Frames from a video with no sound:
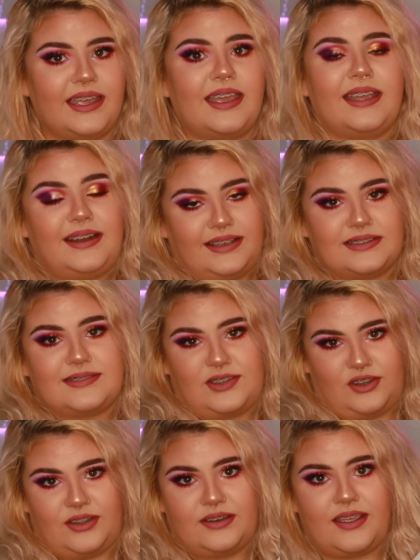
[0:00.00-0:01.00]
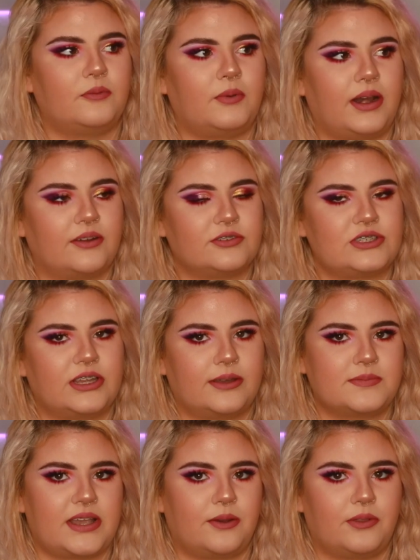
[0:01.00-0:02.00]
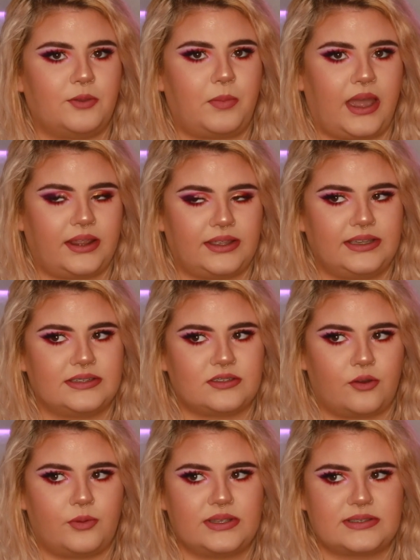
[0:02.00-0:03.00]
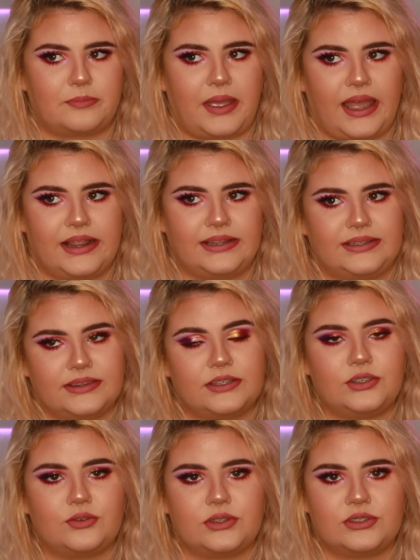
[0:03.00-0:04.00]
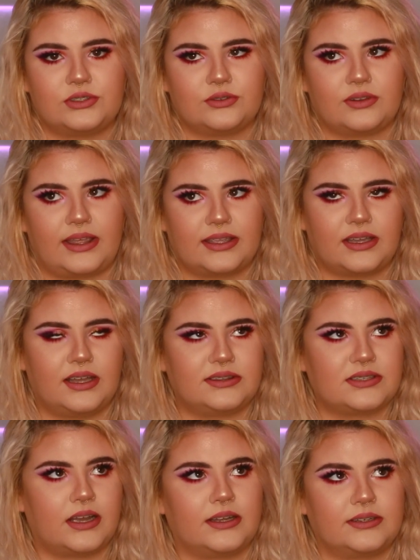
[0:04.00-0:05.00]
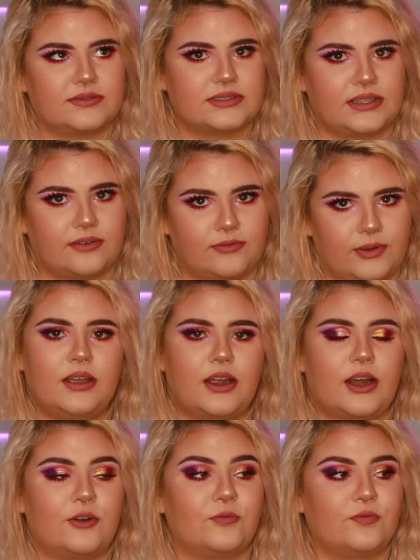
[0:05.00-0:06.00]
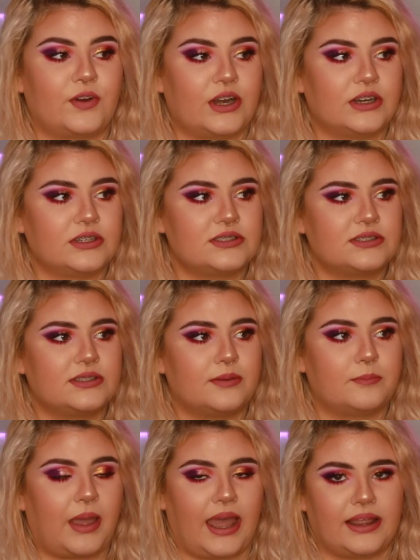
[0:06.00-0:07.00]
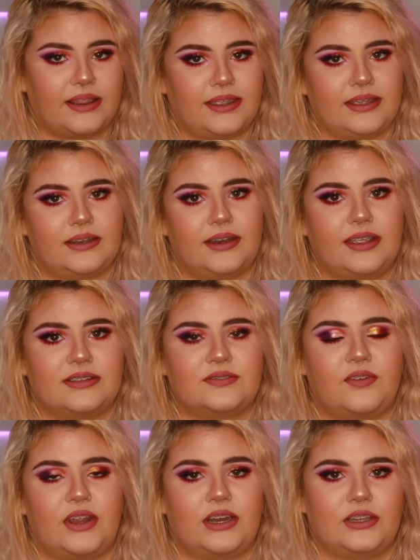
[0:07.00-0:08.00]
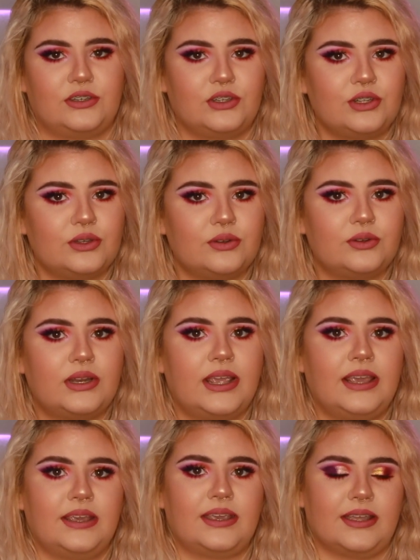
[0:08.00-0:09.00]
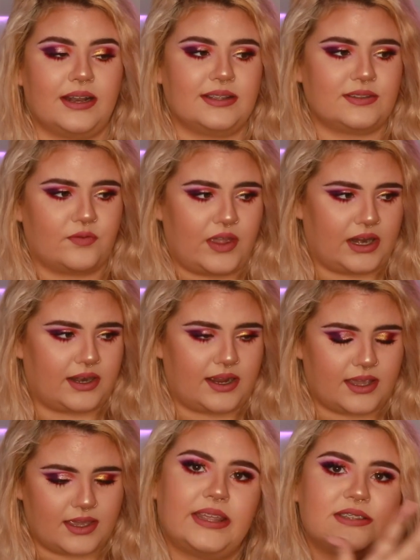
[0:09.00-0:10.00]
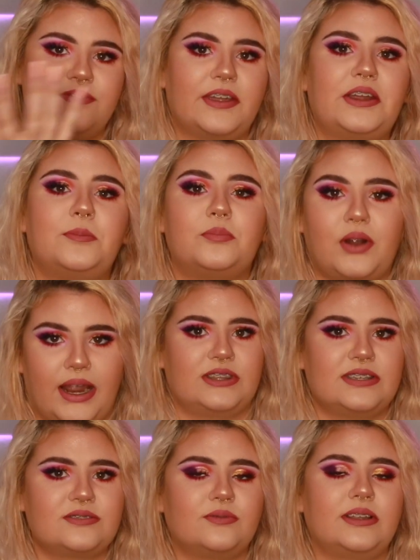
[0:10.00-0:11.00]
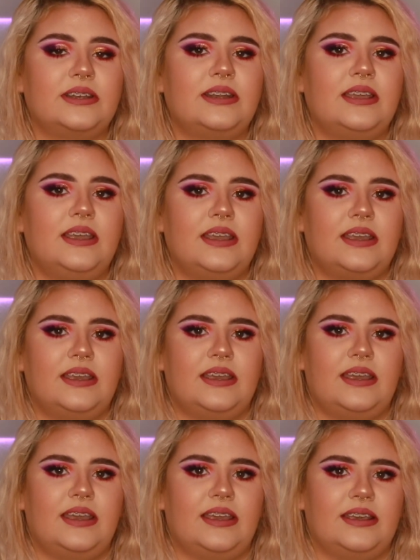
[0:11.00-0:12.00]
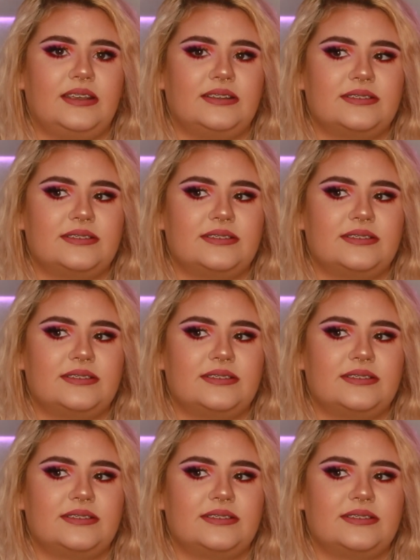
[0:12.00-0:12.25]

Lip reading: it is good. Whenever she comes out with a palette, it's always a palette that you can do like a ton of stuff with. Her first palette is very nude. It's very bright. This one is